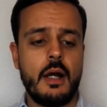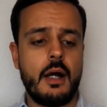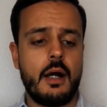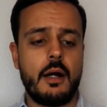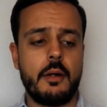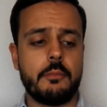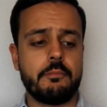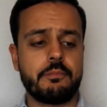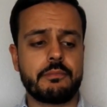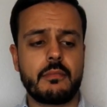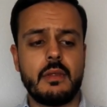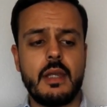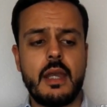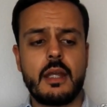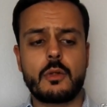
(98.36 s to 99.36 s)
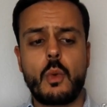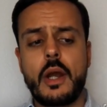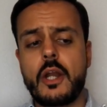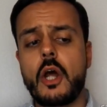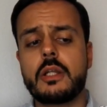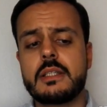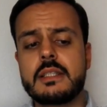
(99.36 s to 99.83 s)
And
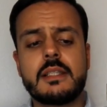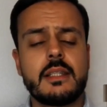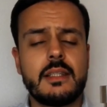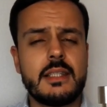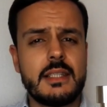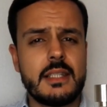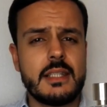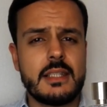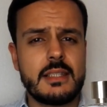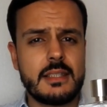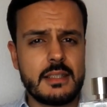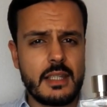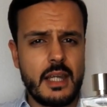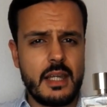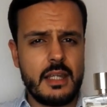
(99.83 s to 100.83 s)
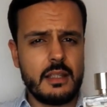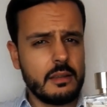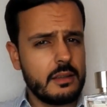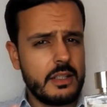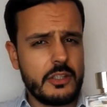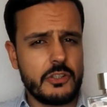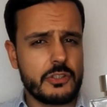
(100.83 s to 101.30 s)
quite honestly, this is a
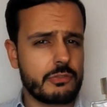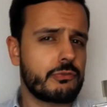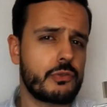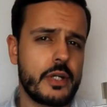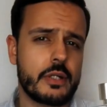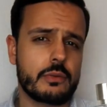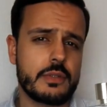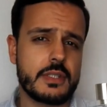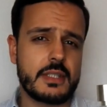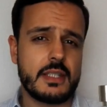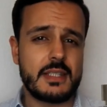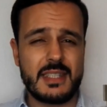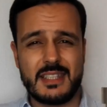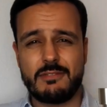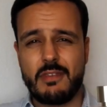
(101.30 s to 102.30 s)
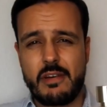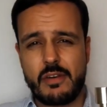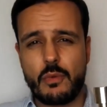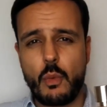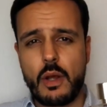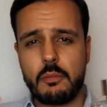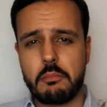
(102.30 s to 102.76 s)
linear fragrance. This is
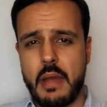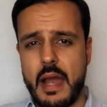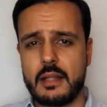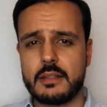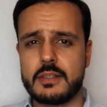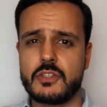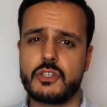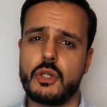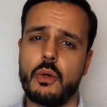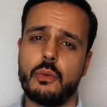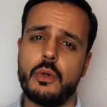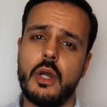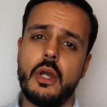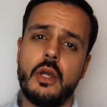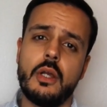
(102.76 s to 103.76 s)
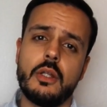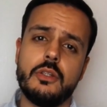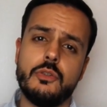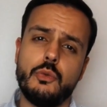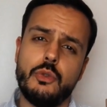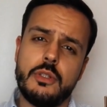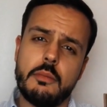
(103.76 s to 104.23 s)
very well balanced. So
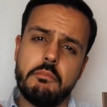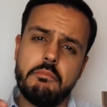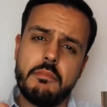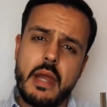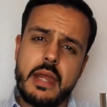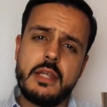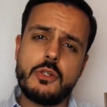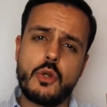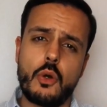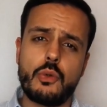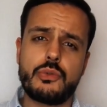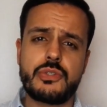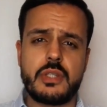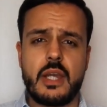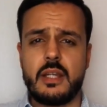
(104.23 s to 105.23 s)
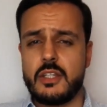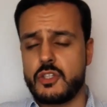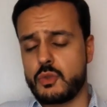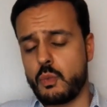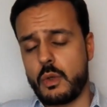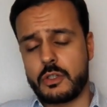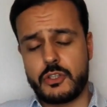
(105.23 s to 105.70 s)
the main notes, and
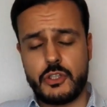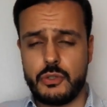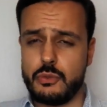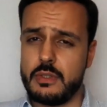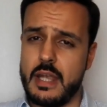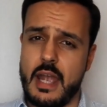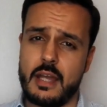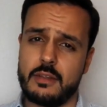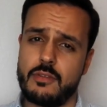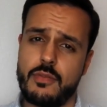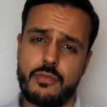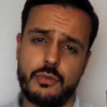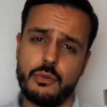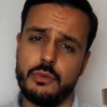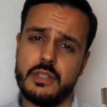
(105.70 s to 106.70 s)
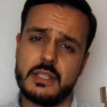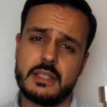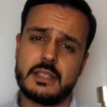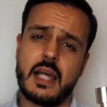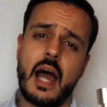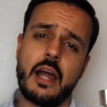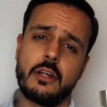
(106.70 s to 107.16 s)
it's what you get through the
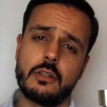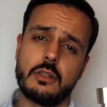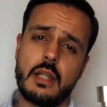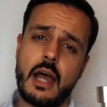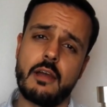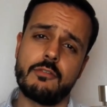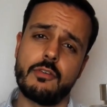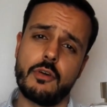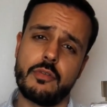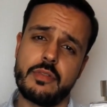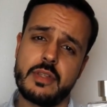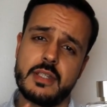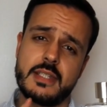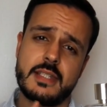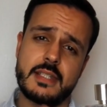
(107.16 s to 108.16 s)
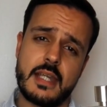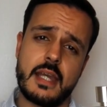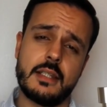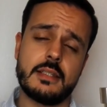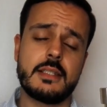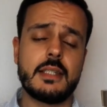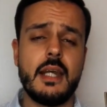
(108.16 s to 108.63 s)
entire life of the
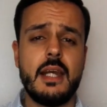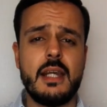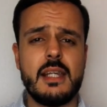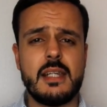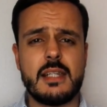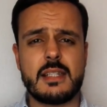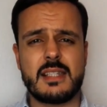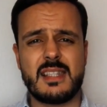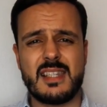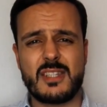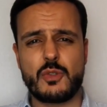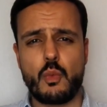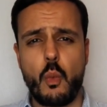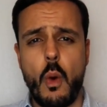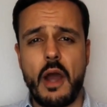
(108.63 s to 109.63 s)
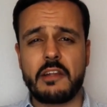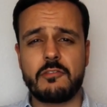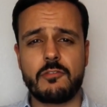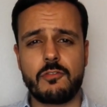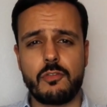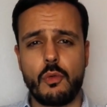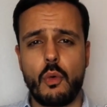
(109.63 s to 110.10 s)
scent, is this white
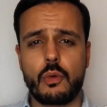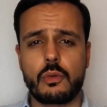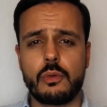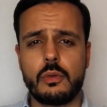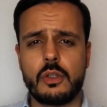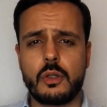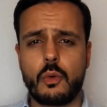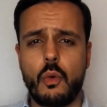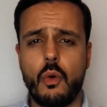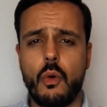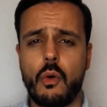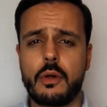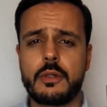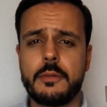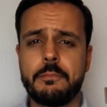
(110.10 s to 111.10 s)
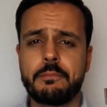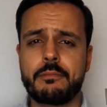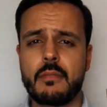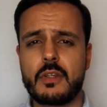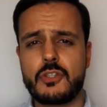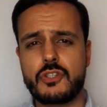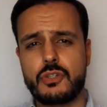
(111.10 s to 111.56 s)
floral accord
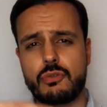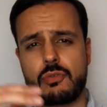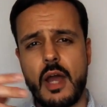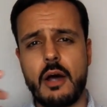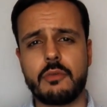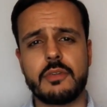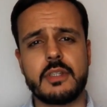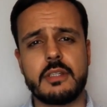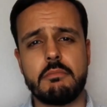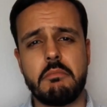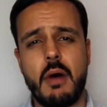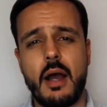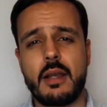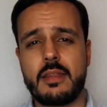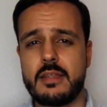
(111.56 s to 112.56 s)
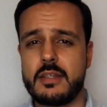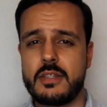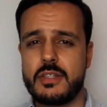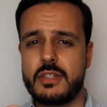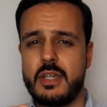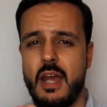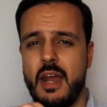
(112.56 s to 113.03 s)
surrounded by
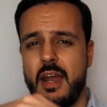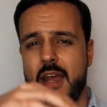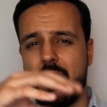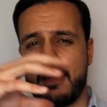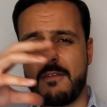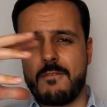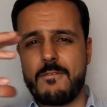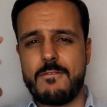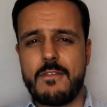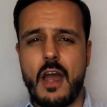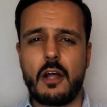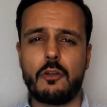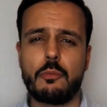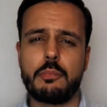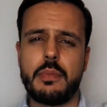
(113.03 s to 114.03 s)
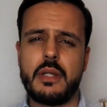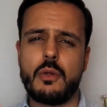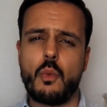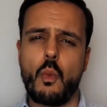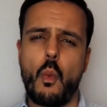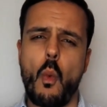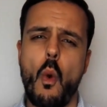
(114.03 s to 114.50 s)
this
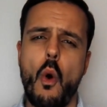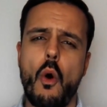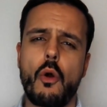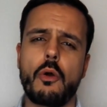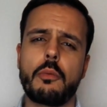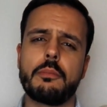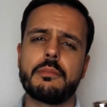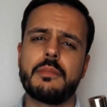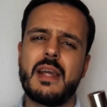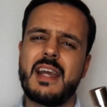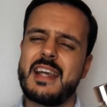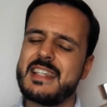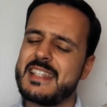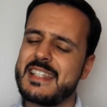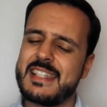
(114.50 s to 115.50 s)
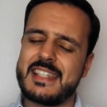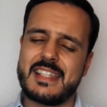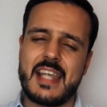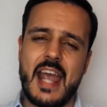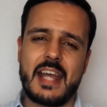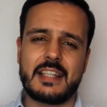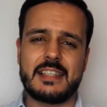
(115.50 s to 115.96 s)
enveloping, warm,
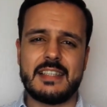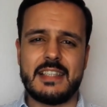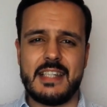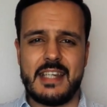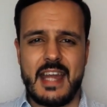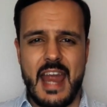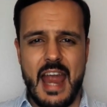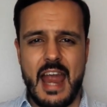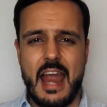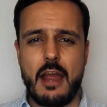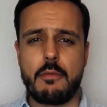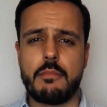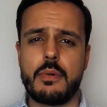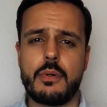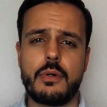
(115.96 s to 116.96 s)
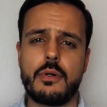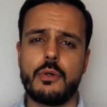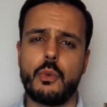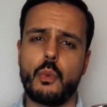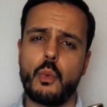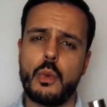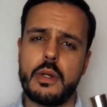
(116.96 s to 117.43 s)
sexy amber
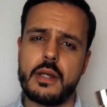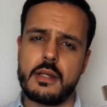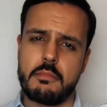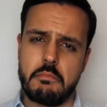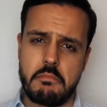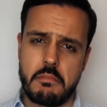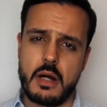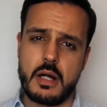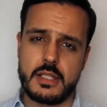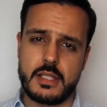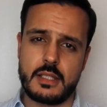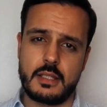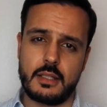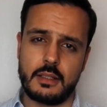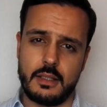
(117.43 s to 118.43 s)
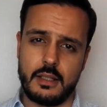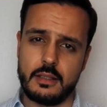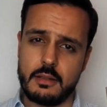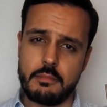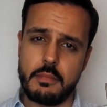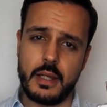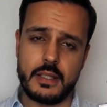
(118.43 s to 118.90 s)
with musk in
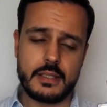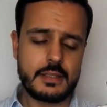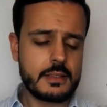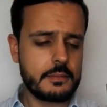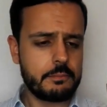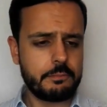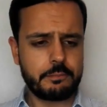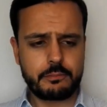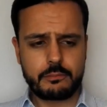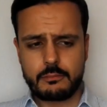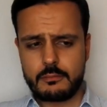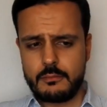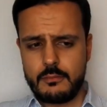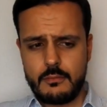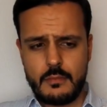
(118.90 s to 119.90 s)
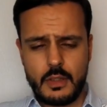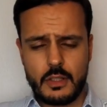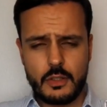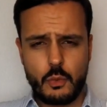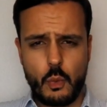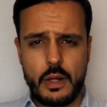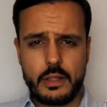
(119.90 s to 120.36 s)
the base.
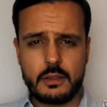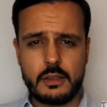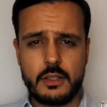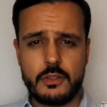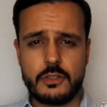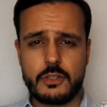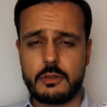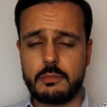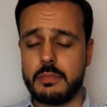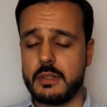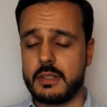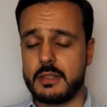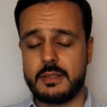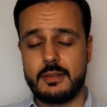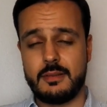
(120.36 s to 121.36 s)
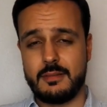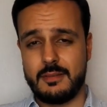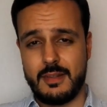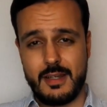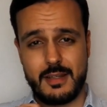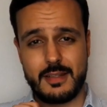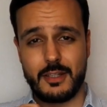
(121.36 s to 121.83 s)
Quite linear, but
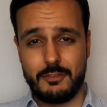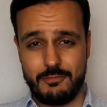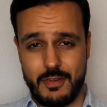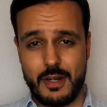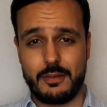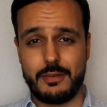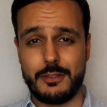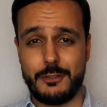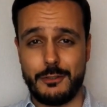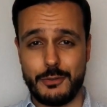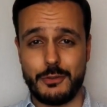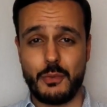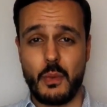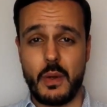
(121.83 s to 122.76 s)
in a very good